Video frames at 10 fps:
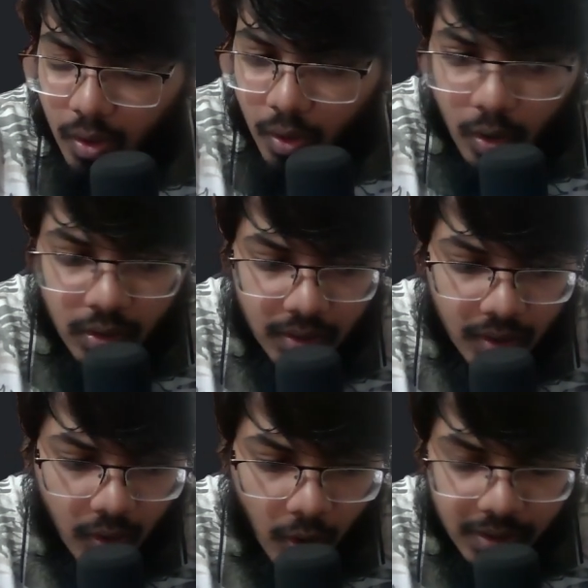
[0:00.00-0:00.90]

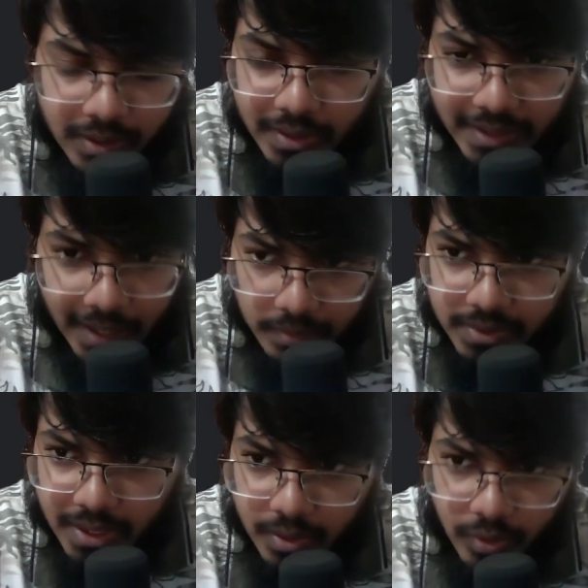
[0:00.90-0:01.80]
the tabs
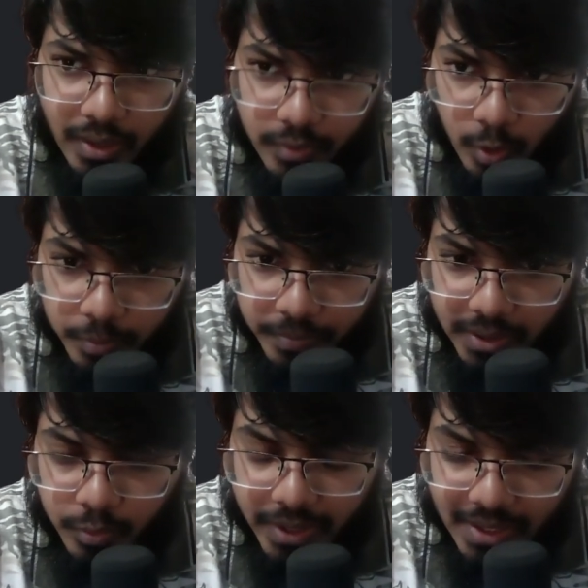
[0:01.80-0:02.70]
that we have
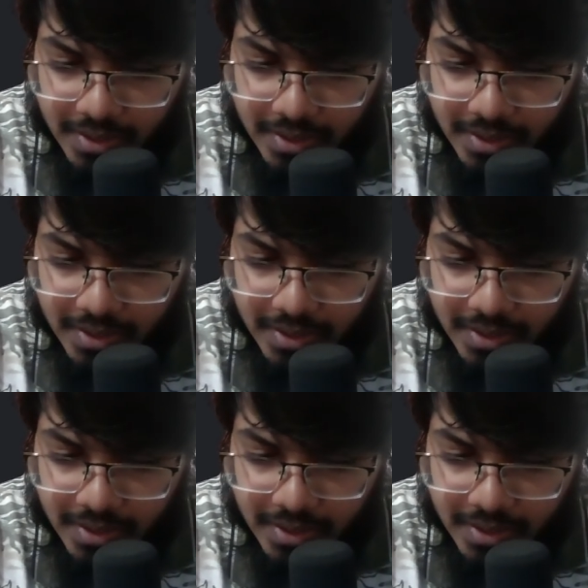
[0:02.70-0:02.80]
opened. We can